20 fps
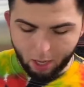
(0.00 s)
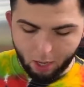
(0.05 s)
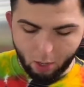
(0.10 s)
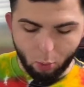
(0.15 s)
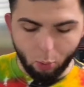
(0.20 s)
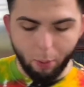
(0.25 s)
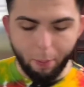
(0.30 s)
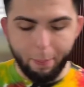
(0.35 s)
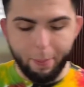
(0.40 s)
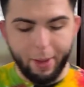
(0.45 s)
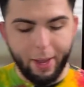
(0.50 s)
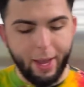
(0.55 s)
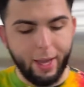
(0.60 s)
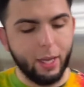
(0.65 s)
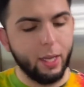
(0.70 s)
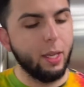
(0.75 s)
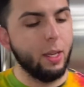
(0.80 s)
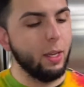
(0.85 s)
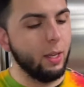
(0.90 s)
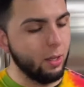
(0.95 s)
We're back.
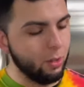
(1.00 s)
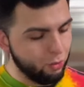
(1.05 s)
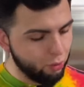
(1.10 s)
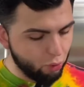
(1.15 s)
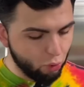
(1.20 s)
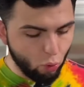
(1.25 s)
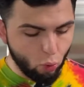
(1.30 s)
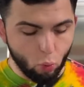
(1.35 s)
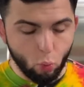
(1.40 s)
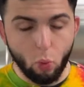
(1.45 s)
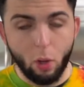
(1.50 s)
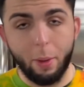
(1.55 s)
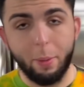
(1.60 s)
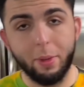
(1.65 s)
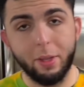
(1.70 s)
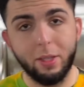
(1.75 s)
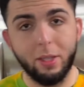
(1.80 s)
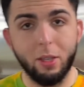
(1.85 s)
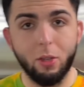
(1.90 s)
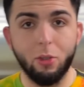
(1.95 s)
So I'm going
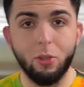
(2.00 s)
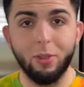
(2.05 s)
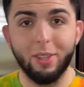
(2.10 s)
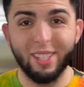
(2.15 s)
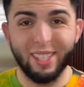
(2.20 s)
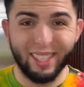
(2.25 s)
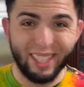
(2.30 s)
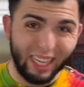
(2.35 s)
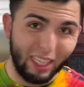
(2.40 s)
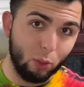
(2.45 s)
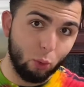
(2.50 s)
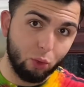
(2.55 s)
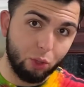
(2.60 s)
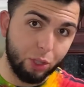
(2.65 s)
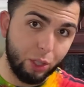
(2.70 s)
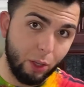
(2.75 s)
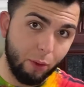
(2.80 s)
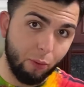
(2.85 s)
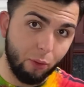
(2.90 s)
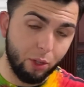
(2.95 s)
to tell you exactly what you
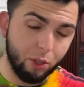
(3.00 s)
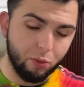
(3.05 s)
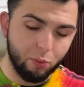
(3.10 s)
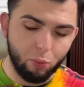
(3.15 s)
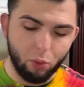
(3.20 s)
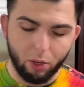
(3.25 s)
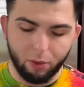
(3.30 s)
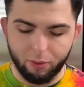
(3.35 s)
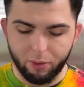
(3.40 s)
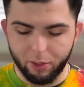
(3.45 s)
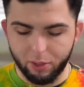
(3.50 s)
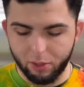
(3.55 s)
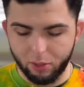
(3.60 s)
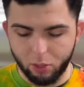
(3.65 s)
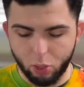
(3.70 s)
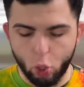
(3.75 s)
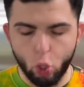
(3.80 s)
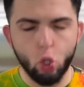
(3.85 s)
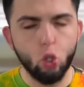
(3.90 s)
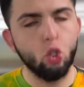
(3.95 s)
need for this breakfast.
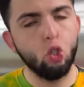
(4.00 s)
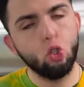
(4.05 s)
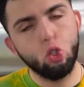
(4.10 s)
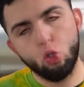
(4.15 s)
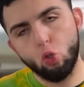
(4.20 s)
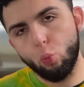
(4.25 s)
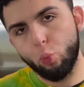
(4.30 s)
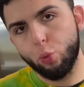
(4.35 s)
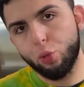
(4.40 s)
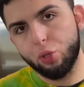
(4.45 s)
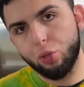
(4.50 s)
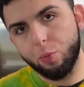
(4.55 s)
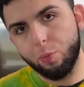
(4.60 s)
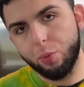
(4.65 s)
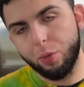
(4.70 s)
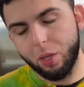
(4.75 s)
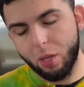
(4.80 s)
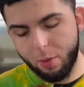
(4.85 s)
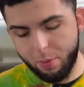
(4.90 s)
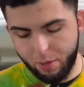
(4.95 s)
Super
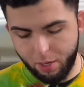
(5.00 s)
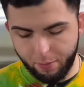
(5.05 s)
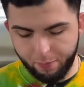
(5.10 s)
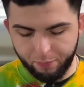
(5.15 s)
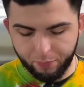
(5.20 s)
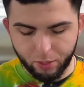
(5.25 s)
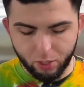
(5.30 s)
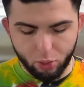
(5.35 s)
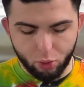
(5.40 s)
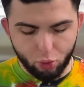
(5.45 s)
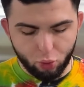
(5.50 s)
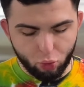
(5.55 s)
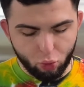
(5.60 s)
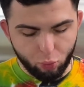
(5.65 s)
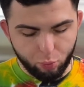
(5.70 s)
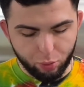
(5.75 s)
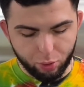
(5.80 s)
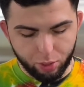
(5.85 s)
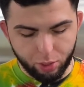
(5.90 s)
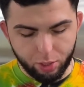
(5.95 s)
yummy.
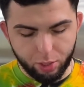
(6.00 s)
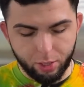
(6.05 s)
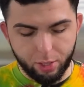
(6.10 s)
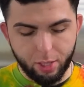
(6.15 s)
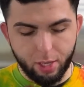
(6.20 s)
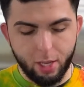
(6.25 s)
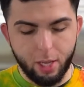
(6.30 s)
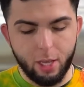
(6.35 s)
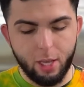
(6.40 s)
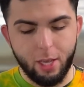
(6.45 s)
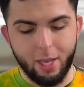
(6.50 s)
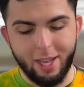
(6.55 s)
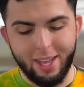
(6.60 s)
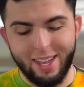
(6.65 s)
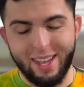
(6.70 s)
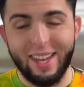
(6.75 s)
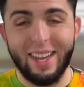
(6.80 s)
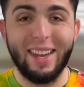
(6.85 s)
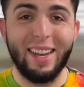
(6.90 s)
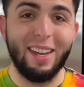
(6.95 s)
Super good.
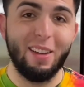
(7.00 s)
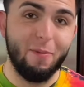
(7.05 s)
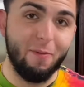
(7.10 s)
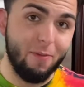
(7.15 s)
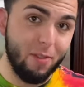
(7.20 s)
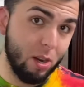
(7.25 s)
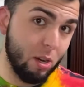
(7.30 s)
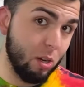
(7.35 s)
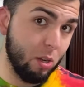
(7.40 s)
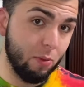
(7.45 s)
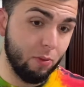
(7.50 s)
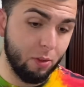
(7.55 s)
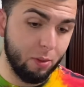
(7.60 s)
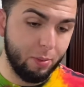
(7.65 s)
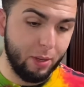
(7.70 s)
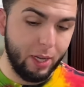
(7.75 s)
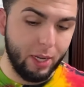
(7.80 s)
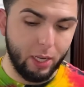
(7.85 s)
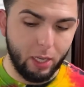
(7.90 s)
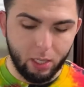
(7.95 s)
Very good for the
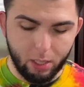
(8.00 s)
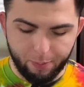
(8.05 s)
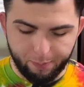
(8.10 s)
body.